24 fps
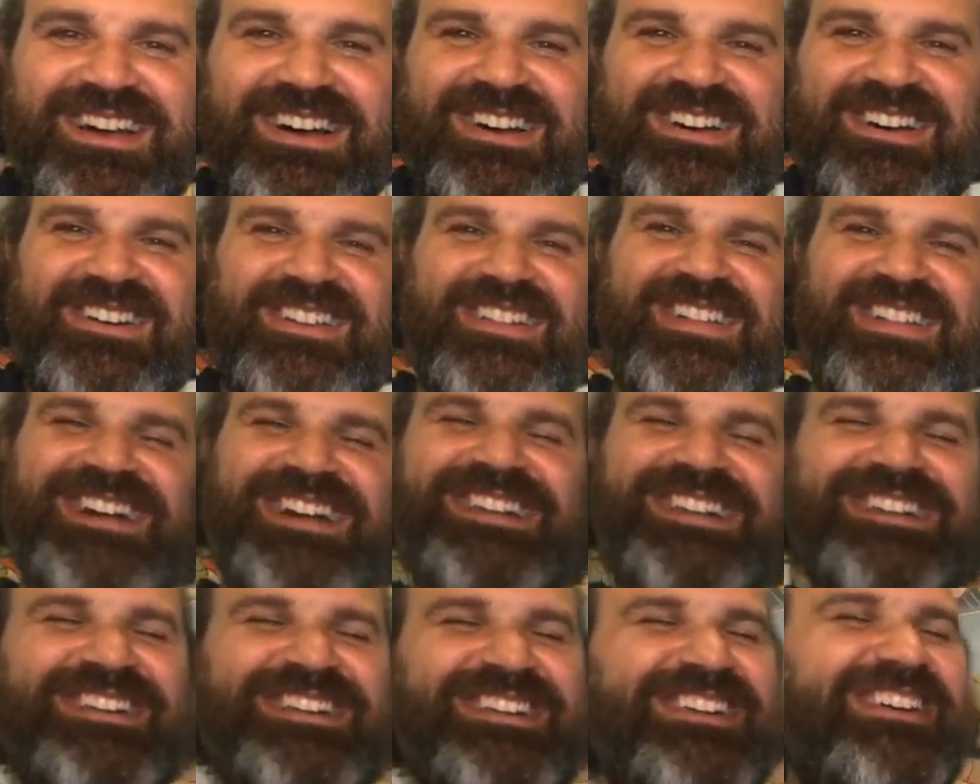hold
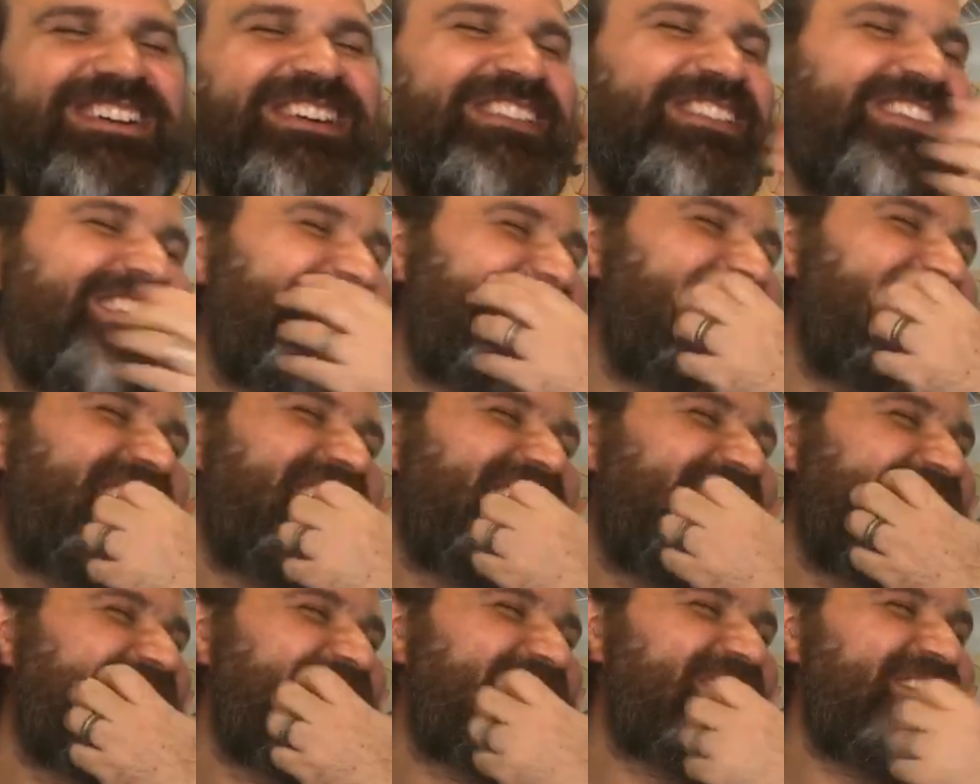on, hold on.
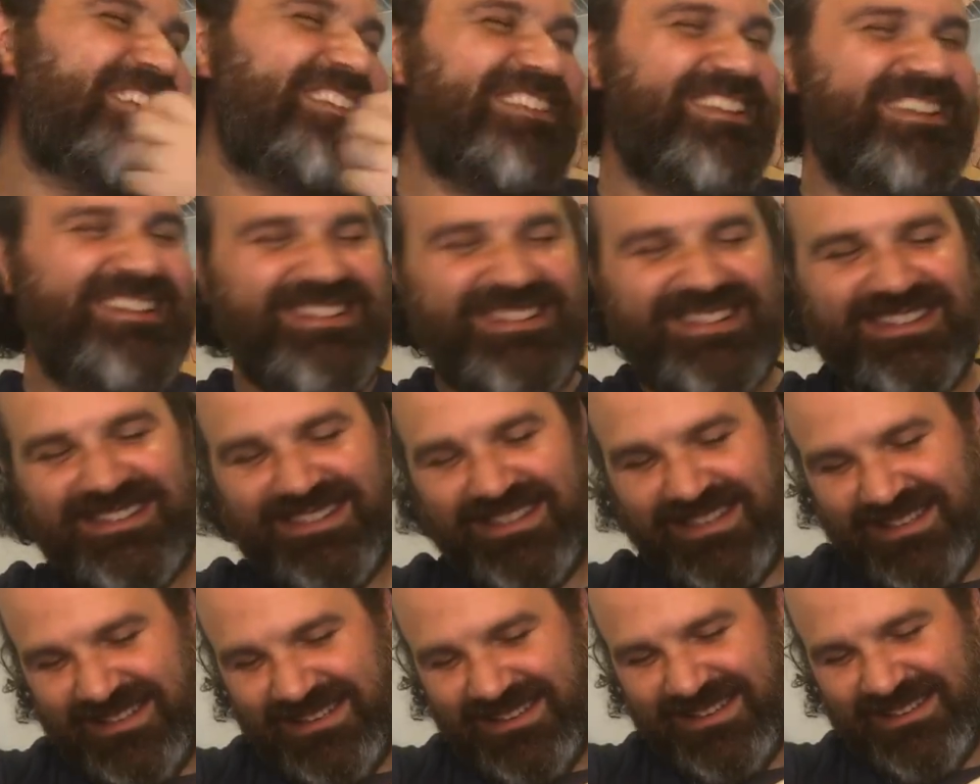Really?
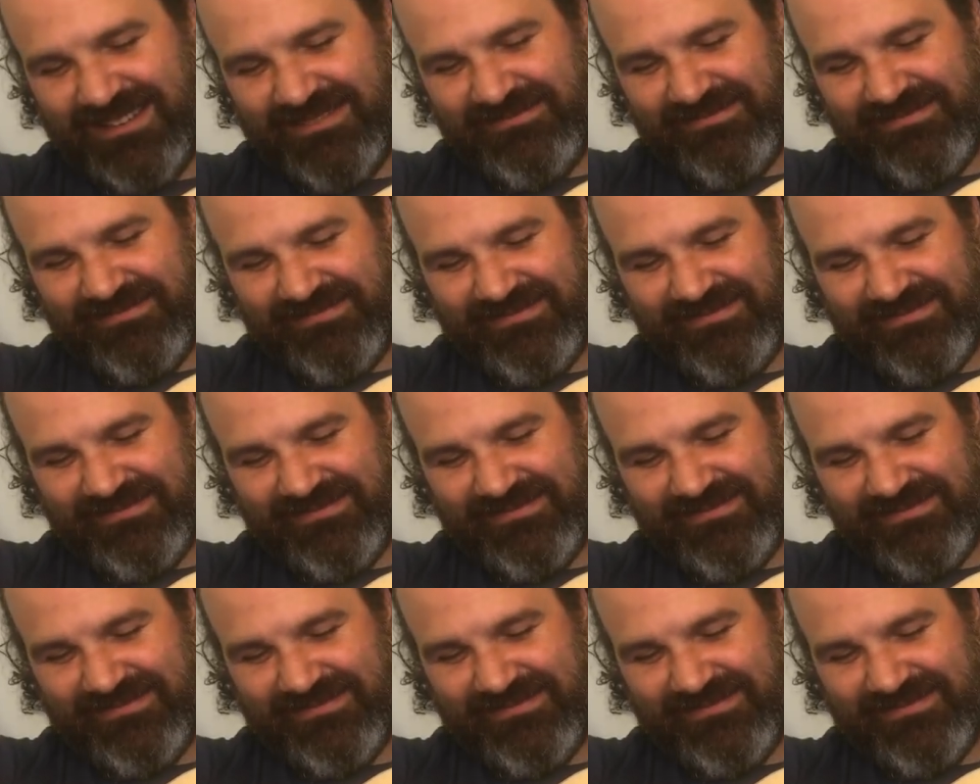Um,